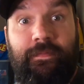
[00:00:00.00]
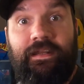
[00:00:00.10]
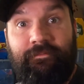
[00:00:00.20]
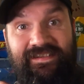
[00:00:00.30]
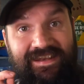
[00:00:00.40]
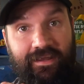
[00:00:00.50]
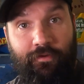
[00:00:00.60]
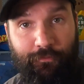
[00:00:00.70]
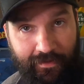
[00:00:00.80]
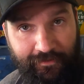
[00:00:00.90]
My name's Nick.
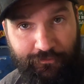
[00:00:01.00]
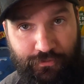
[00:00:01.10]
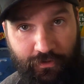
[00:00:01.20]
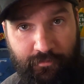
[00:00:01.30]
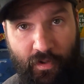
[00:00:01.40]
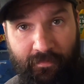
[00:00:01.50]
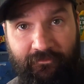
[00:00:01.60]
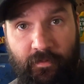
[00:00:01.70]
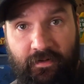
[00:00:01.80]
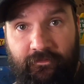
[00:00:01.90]
Thanks for joining me on my
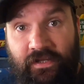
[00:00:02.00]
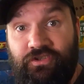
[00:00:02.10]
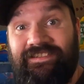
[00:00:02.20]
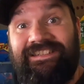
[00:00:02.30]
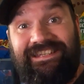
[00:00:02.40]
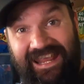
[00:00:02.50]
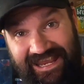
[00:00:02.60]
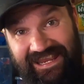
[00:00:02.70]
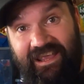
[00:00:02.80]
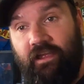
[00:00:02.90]
flipping adventure.
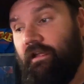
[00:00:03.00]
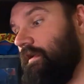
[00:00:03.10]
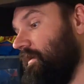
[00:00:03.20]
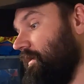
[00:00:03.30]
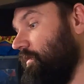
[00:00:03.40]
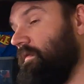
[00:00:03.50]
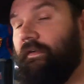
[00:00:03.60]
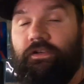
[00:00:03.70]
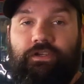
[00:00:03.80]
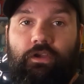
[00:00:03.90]
Today, we've
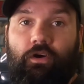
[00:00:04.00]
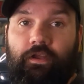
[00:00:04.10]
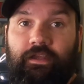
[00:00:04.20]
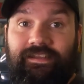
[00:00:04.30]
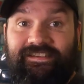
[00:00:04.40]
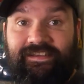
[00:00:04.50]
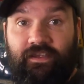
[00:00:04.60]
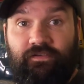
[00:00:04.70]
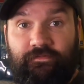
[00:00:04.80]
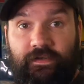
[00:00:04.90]
actually got another
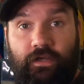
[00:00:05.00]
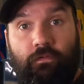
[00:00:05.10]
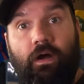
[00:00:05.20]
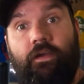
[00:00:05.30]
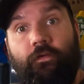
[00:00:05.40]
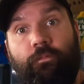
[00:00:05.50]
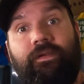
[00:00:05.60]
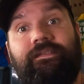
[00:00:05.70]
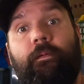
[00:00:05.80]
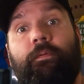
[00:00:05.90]
sales video. I've
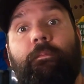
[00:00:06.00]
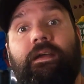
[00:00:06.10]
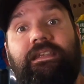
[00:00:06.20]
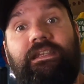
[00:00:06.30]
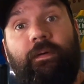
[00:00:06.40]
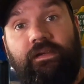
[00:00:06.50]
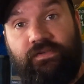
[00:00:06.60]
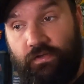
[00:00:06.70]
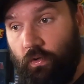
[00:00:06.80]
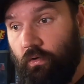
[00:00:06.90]
opened up my eBay
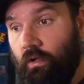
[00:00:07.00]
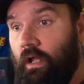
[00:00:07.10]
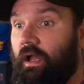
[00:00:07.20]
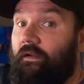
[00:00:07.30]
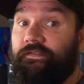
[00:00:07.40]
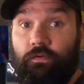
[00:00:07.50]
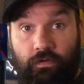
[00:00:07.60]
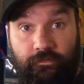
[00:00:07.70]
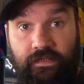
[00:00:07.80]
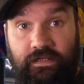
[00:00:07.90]
store. I've still
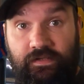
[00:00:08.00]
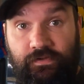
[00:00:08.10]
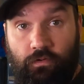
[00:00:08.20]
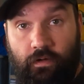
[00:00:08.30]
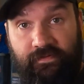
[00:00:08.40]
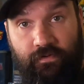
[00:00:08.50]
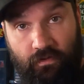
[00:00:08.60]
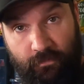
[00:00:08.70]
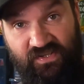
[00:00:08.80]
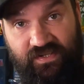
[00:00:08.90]
got a Vinted store. I'm still
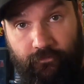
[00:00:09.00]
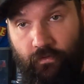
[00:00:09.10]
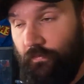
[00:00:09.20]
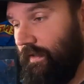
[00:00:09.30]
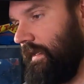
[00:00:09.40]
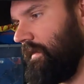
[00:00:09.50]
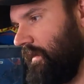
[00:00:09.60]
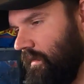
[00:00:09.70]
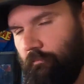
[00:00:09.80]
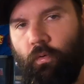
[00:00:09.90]
going to put stuff on there,
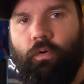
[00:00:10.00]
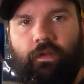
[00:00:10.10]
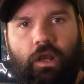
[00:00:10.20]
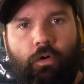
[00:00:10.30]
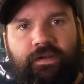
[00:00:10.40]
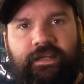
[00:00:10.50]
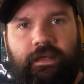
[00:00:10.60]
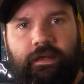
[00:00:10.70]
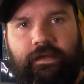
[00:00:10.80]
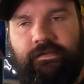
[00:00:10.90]
more of the lower
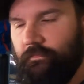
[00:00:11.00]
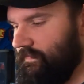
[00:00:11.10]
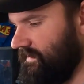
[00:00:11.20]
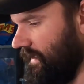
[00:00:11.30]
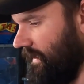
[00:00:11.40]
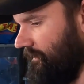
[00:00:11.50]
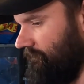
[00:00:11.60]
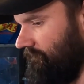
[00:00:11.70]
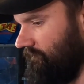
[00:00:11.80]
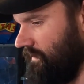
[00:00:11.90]
ticket items,
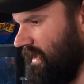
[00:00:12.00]
and